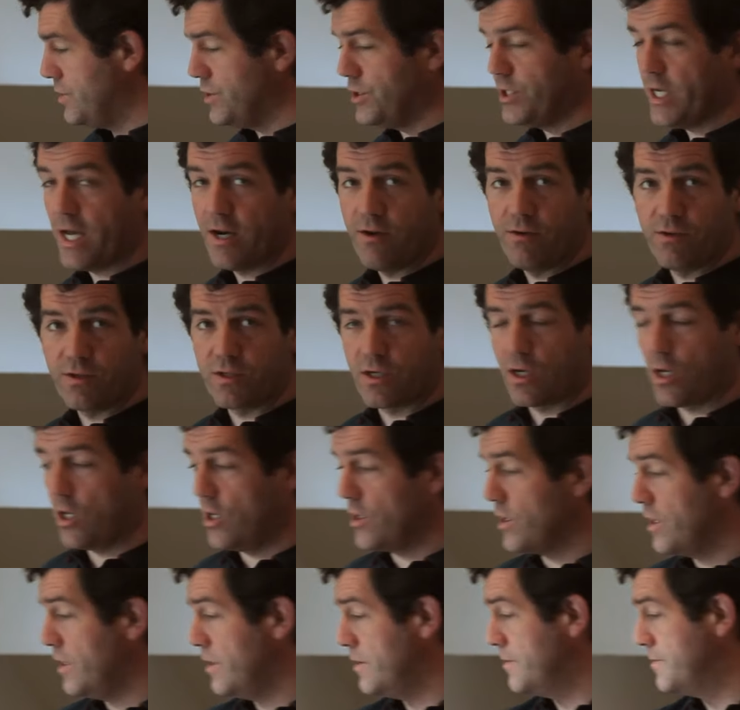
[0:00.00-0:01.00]
generous
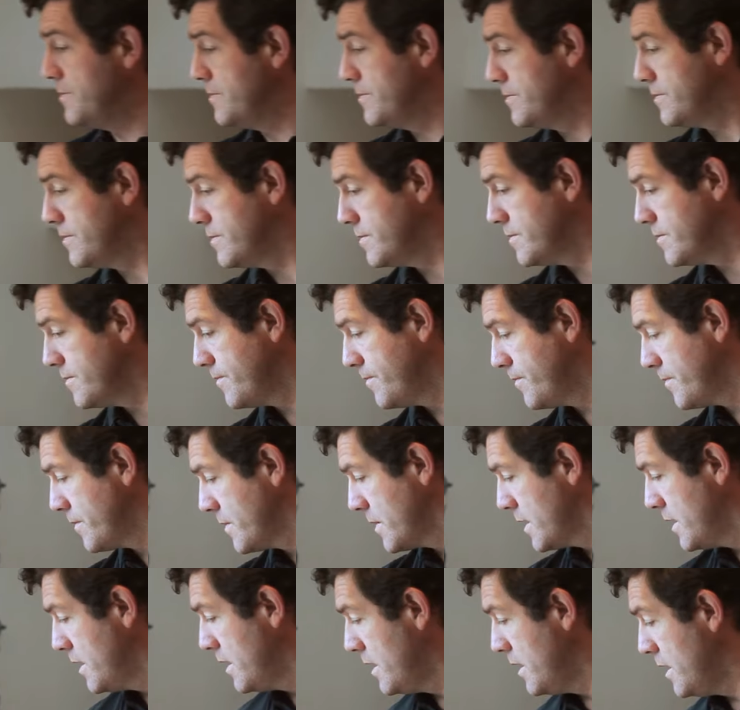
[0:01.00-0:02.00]
glug,
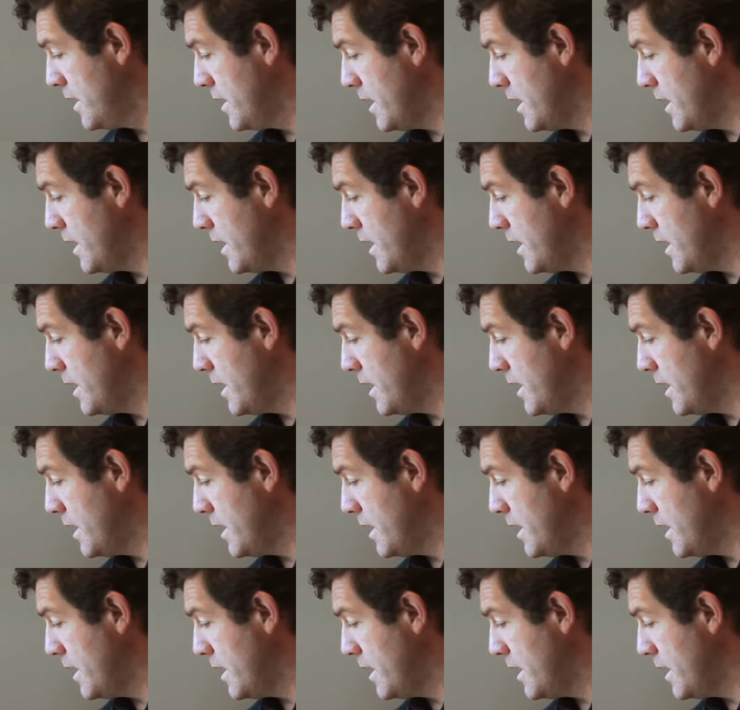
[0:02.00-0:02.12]
and